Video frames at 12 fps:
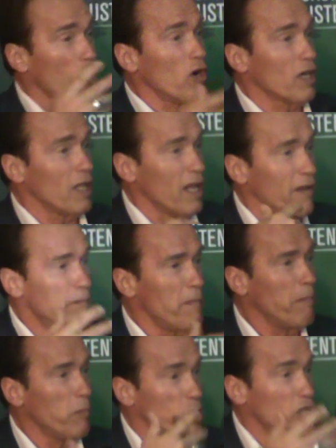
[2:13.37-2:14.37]
talk a lot of
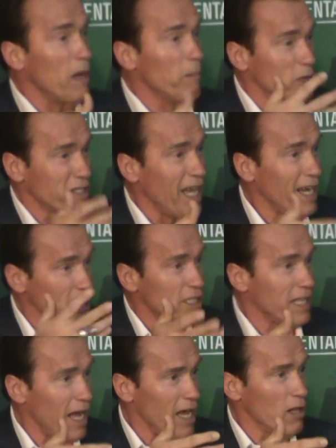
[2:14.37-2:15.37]
mumbo-jumbo science
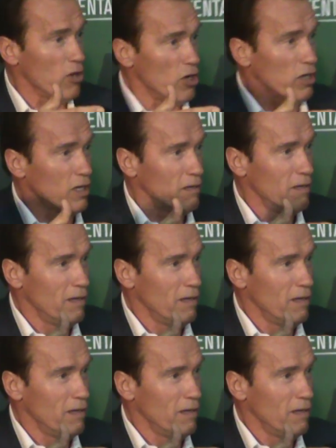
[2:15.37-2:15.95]
dialogue,